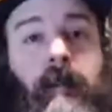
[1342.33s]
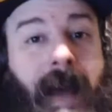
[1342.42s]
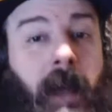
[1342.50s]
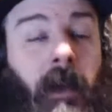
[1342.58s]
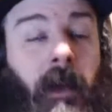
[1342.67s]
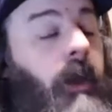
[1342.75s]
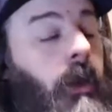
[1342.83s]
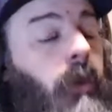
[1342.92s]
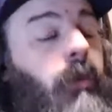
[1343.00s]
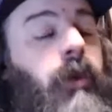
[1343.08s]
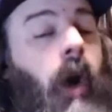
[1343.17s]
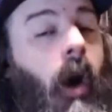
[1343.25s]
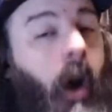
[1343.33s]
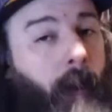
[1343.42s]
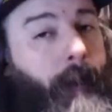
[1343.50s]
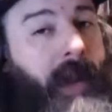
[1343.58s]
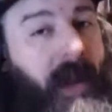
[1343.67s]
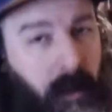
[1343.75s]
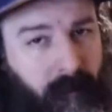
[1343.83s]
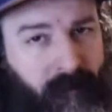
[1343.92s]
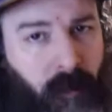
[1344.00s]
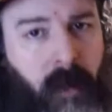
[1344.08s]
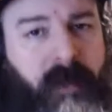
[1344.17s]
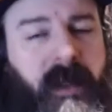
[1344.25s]
model that you are paying
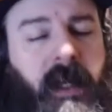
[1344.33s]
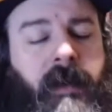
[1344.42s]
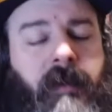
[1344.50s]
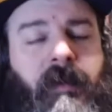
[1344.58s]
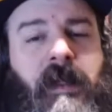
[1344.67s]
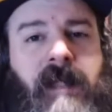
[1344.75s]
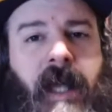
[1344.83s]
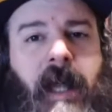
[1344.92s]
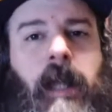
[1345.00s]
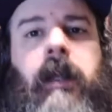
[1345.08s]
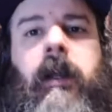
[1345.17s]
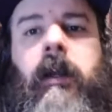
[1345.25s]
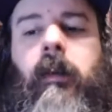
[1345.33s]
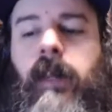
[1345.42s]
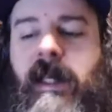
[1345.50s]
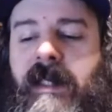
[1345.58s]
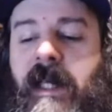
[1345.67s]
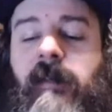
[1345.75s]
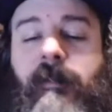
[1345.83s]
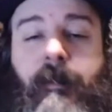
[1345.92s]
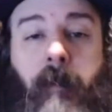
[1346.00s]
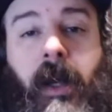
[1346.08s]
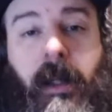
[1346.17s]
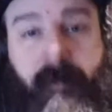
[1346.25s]
for at the end of the day, where they take
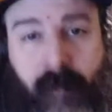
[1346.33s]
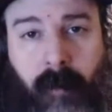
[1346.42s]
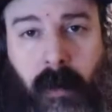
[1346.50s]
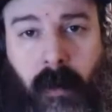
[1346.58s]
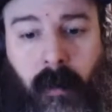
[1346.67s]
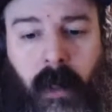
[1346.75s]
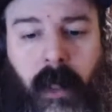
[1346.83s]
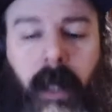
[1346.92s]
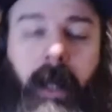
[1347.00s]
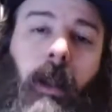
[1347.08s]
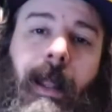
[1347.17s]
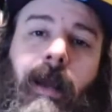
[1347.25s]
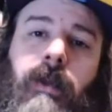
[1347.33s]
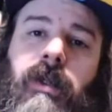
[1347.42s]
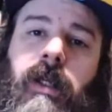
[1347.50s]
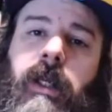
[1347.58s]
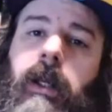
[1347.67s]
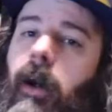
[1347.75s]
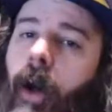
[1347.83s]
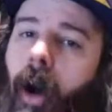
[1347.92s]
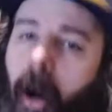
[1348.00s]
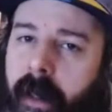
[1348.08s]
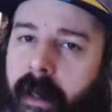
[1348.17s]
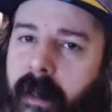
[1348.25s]
money from you and allows you to hit an
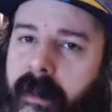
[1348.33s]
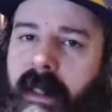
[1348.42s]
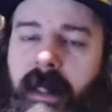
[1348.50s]
audience.